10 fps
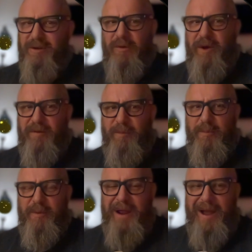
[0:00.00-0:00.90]
or wherever
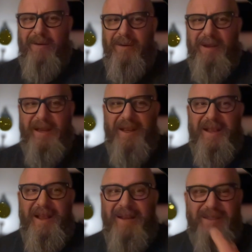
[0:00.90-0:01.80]
put out.
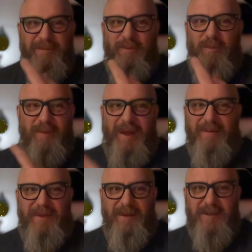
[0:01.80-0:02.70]
It's in my
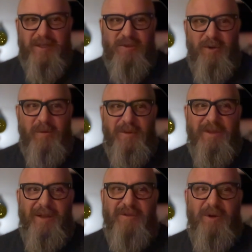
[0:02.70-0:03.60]
thing. It says drones,
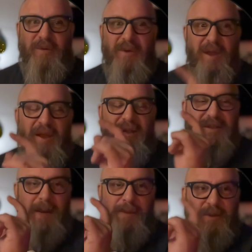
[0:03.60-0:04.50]
drone. The
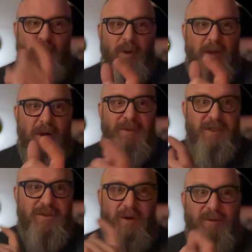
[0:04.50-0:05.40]
sniper school closes.
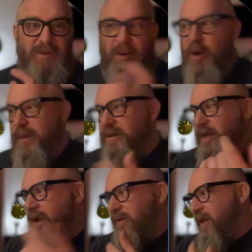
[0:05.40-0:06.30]
Drone school opens.
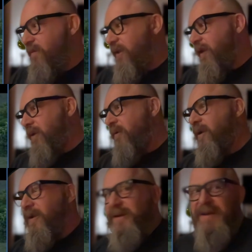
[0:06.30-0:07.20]
That video.
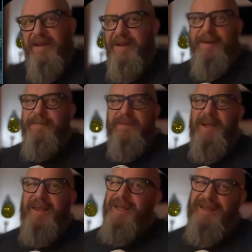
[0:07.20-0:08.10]
I
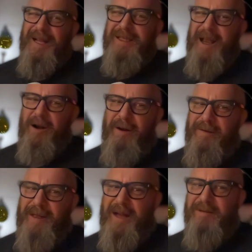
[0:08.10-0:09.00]
think that
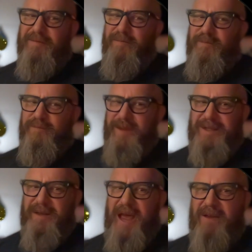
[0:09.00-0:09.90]
it's
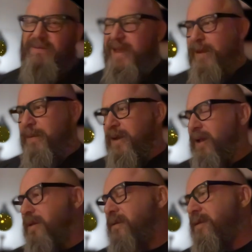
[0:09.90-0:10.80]
a head fake
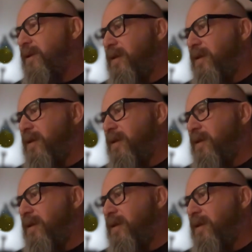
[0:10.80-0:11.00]
because